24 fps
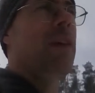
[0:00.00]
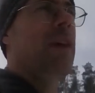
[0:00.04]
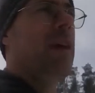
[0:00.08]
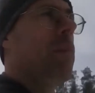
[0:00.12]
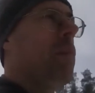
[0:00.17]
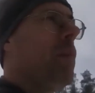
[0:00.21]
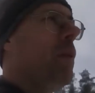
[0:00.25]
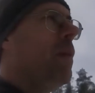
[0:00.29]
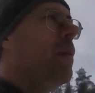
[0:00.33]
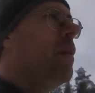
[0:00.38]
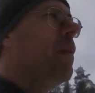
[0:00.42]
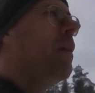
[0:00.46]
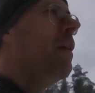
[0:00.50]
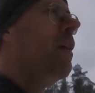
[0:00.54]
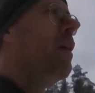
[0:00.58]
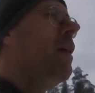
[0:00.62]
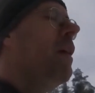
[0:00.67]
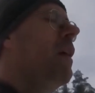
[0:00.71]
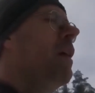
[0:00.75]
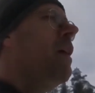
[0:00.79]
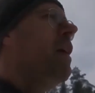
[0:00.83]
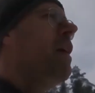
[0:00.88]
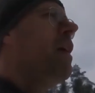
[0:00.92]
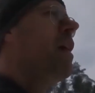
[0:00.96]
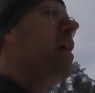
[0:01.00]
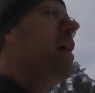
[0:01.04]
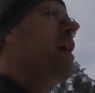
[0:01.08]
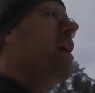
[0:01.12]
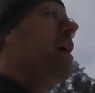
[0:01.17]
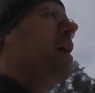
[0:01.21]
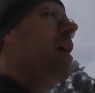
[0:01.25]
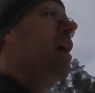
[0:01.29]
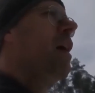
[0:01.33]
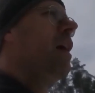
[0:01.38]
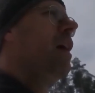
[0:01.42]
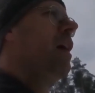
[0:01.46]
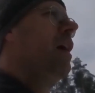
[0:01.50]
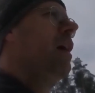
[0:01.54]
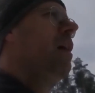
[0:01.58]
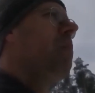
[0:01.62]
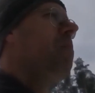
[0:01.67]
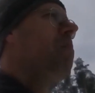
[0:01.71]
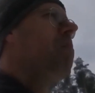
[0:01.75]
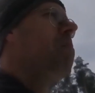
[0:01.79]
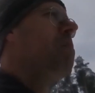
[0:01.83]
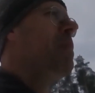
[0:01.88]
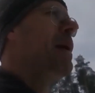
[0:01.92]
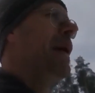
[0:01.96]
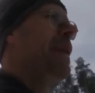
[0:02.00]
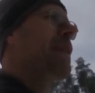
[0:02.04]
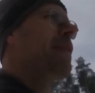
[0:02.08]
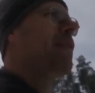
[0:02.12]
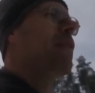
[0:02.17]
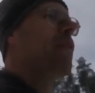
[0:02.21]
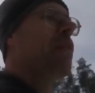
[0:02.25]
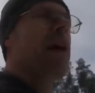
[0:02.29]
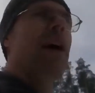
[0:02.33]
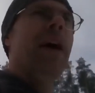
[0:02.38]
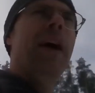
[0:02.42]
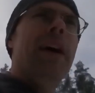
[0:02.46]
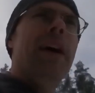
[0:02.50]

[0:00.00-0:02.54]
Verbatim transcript: what happened uh, but